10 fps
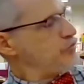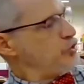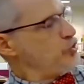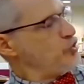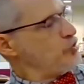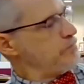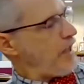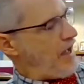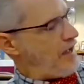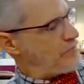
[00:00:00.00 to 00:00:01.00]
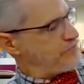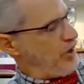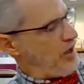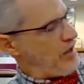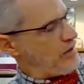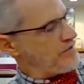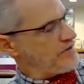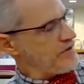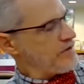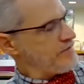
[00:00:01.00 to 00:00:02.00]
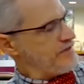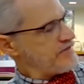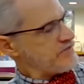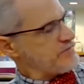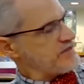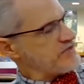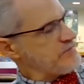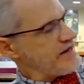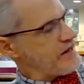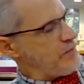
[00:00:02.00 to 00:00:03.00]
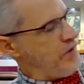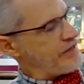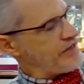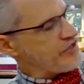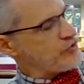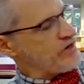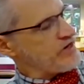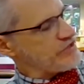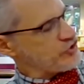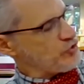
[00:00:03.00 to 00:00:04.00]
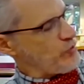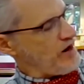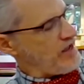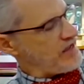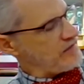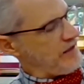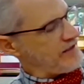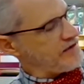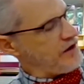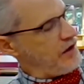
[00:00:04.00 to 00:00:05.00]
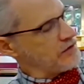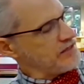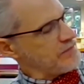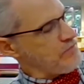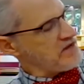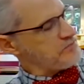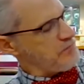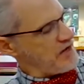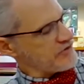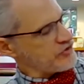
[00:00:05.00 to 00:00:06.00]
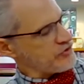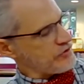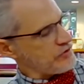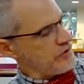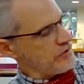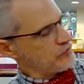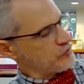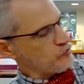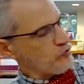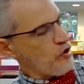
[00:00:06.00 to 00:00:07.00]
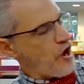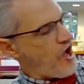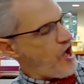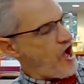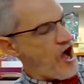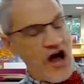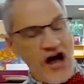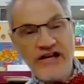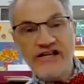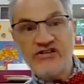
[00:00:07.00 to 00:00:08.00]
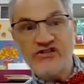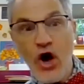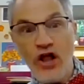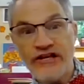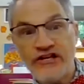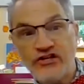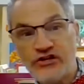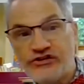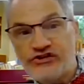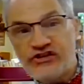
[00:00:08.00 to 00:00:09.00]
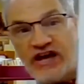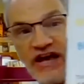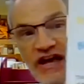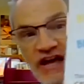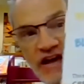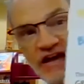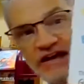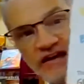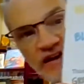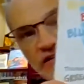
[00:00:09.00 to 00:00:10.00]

Blue blob blob. This mix made a muddy greenish gray like an ugly mud monster. Rah! is all he could say.